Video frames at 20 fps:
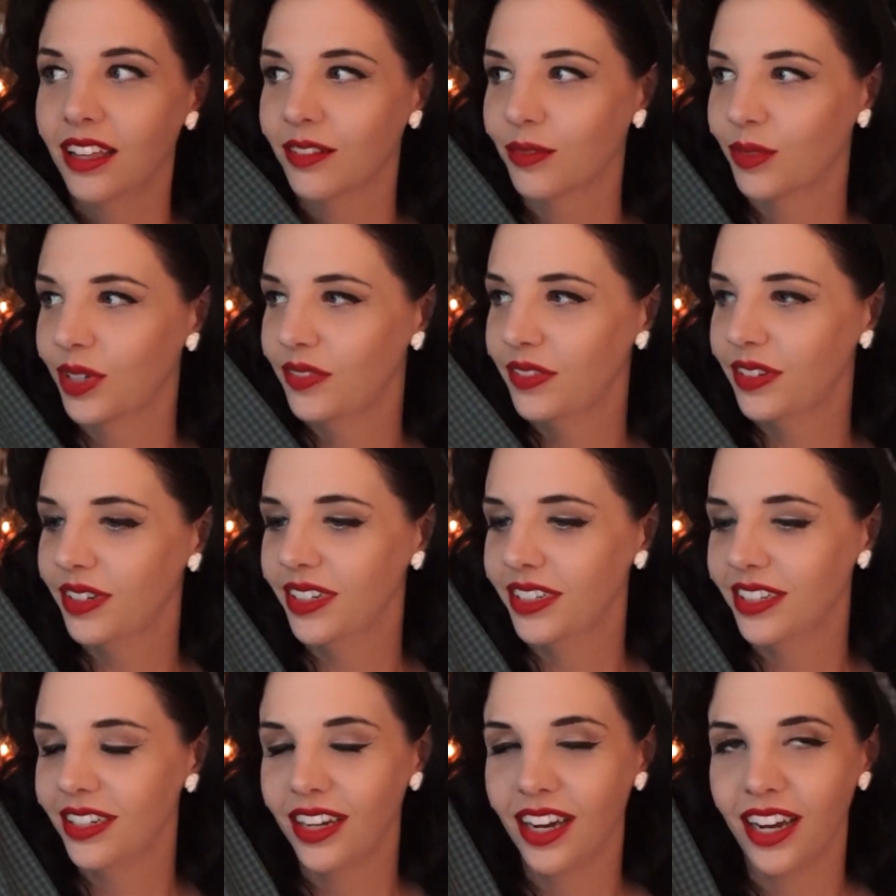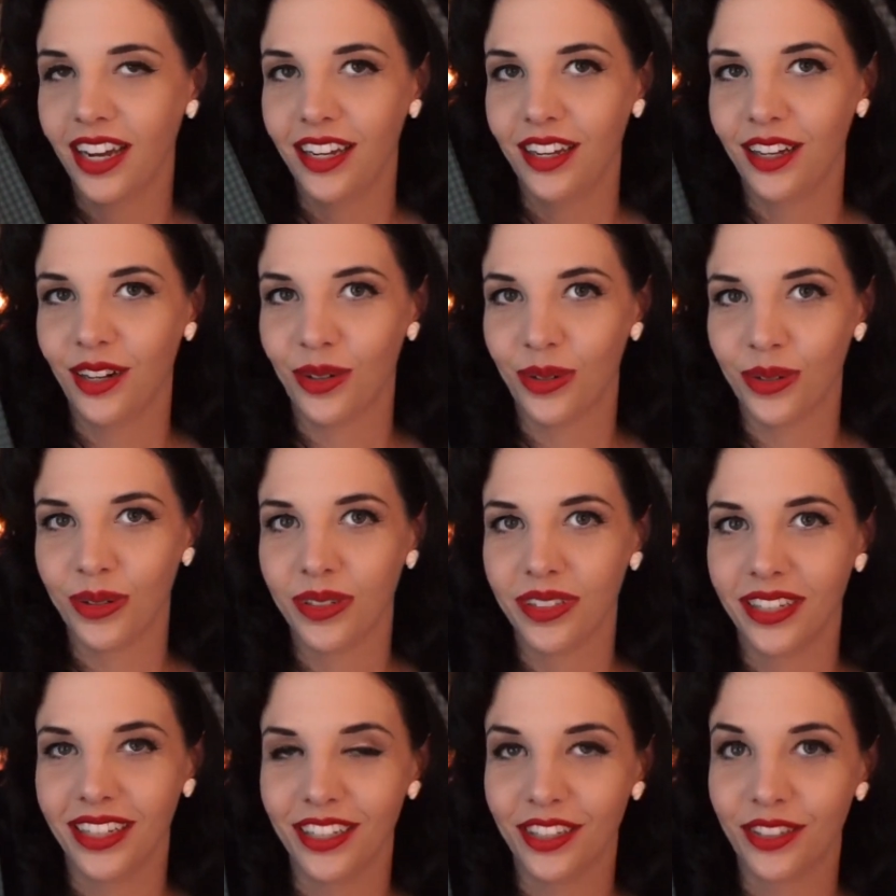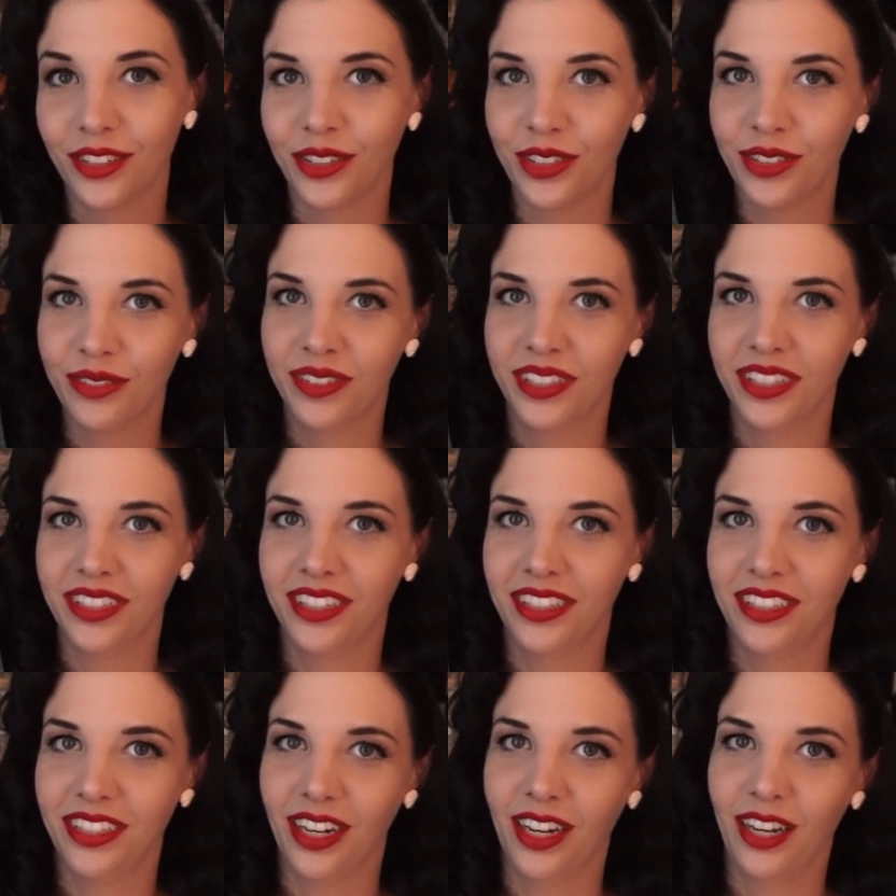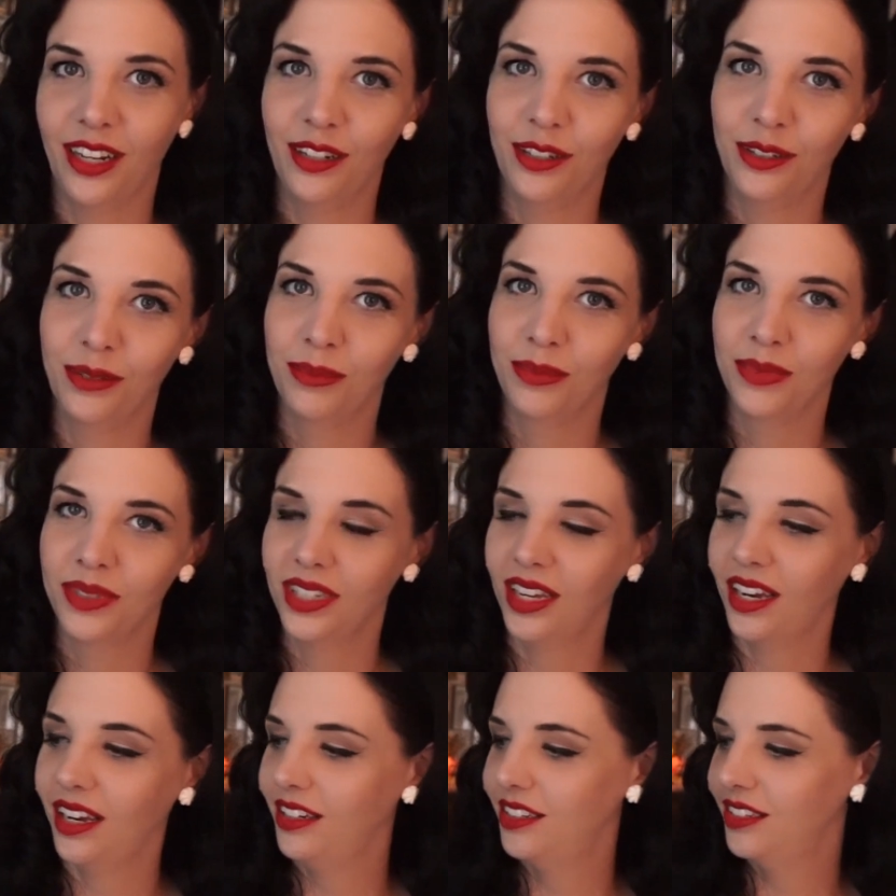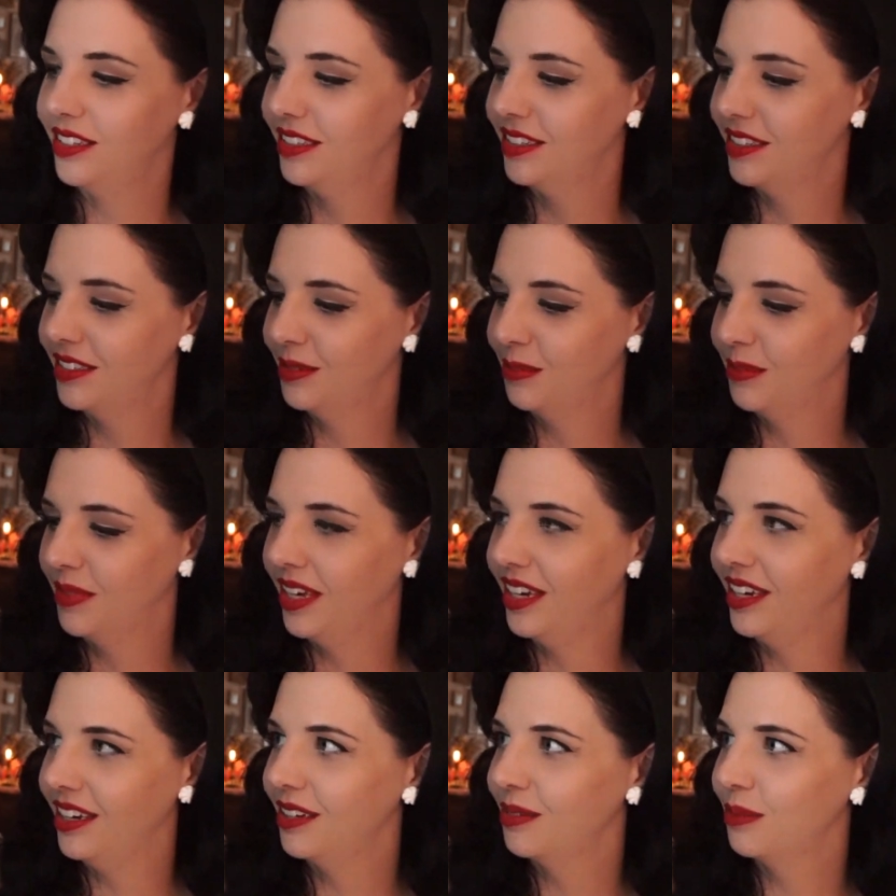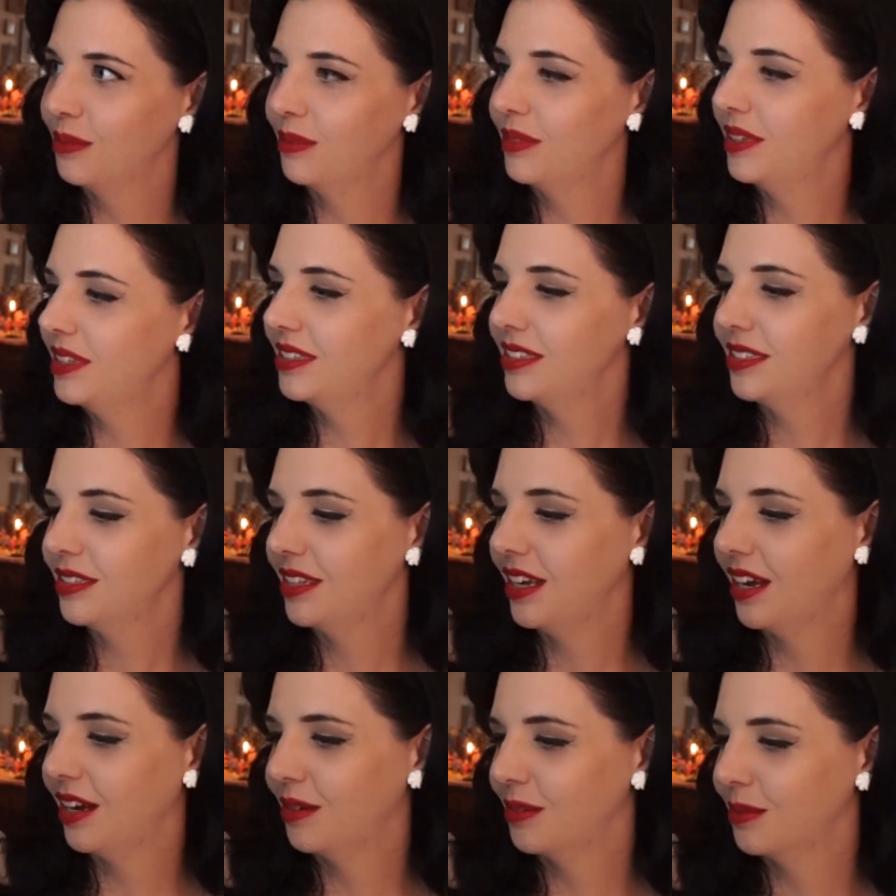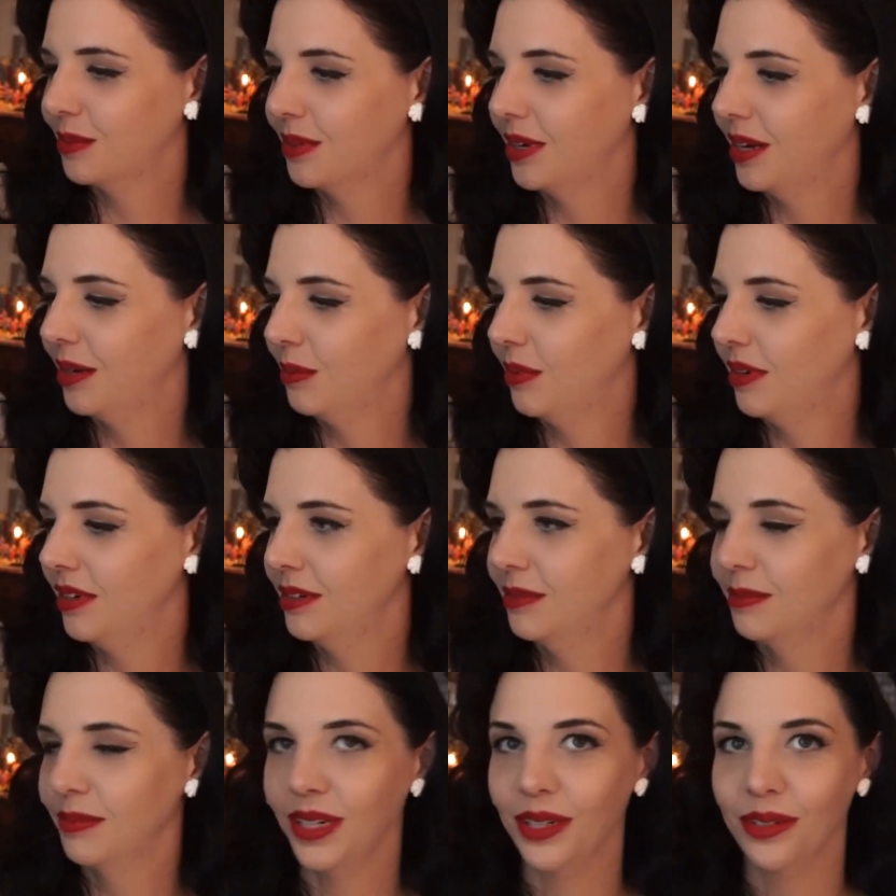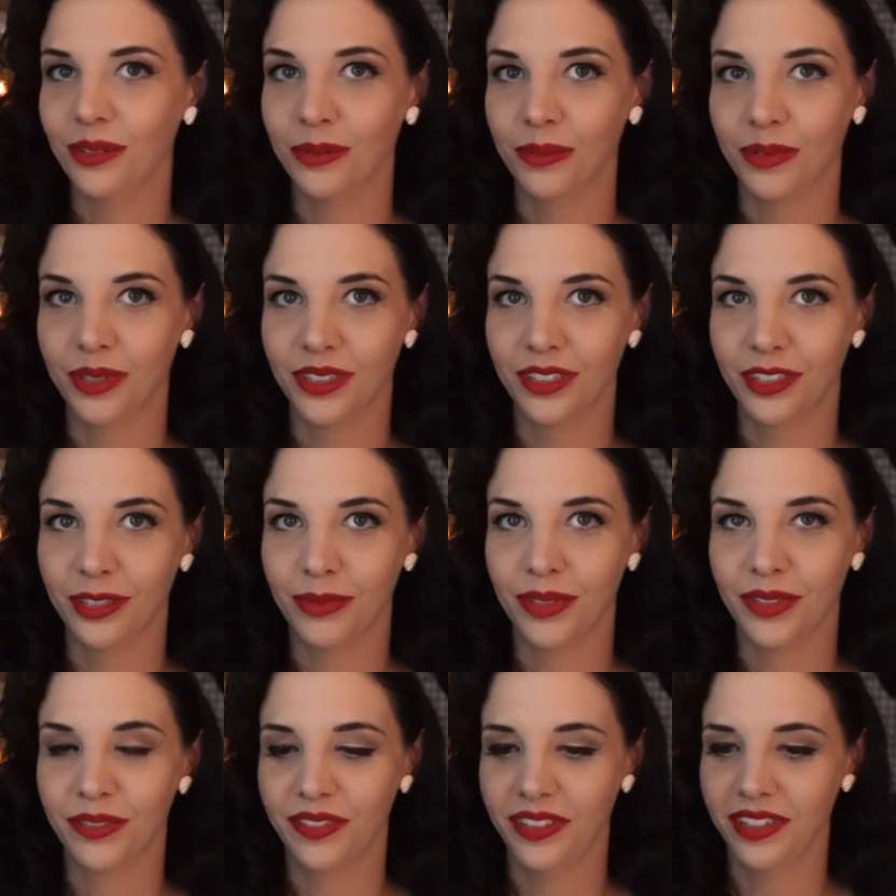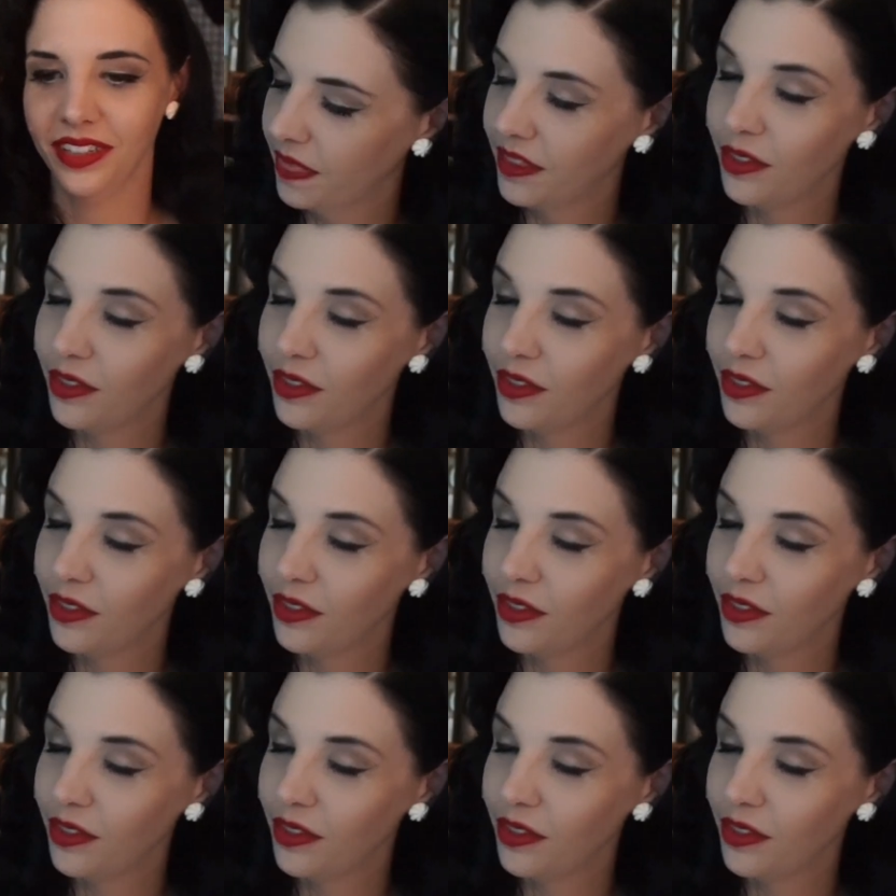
Whenever I hold like true vintage items, I just am like, this is how I want my whole wardrobe to feel.